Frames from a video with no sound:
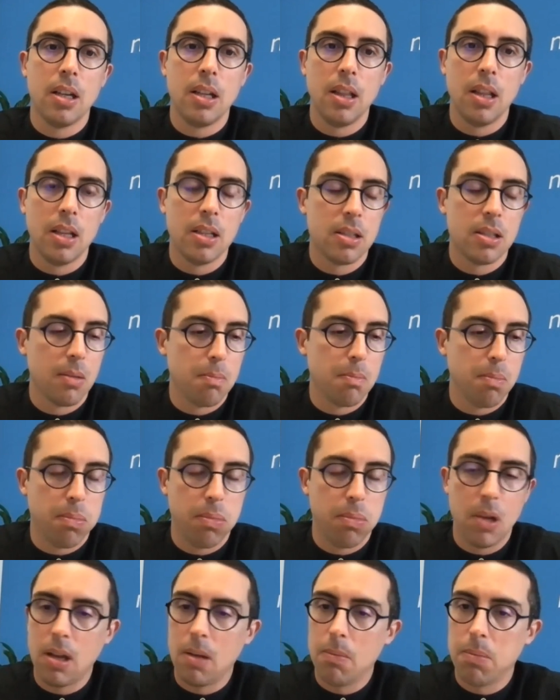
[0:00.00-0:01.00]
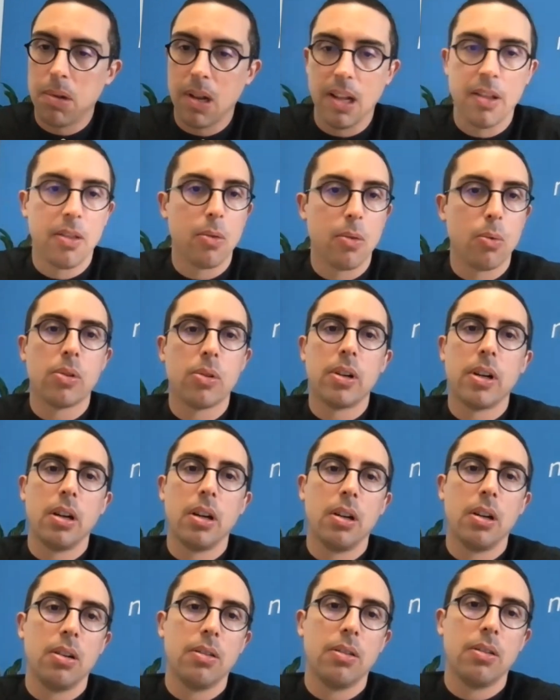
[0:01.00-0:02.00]
There's a plethora
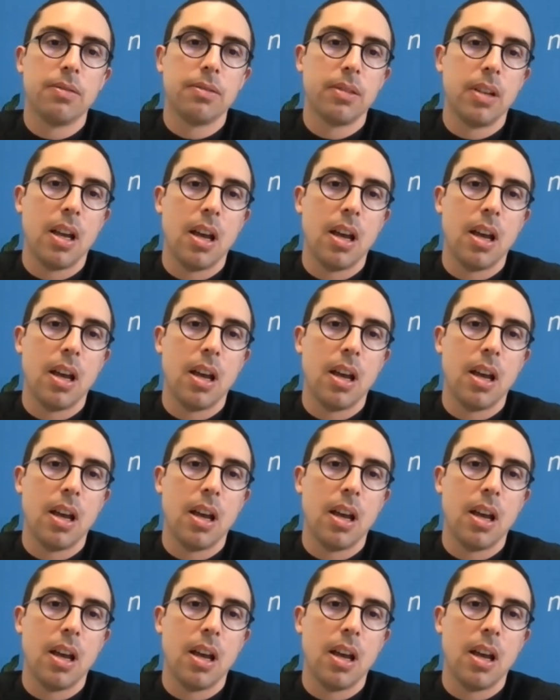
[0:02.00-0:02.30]
of